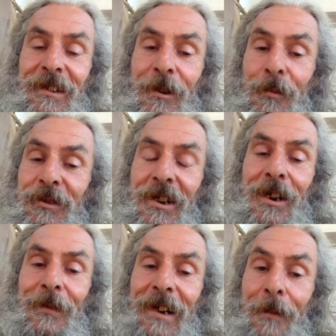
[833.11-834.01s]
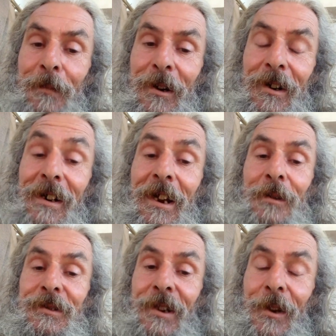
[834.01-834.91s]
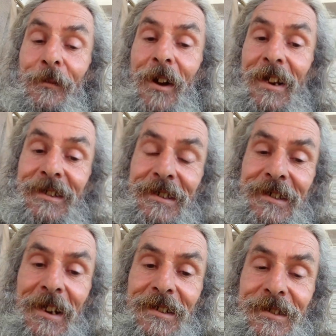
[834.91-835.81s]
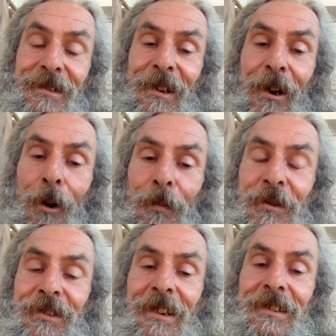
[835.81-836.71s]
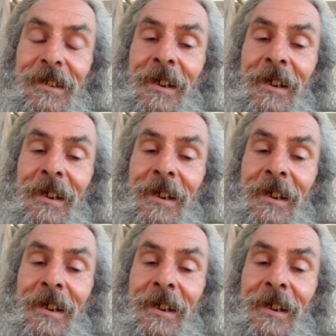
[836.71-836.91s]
you observe in that mirror, goes to the right. It does the opposite.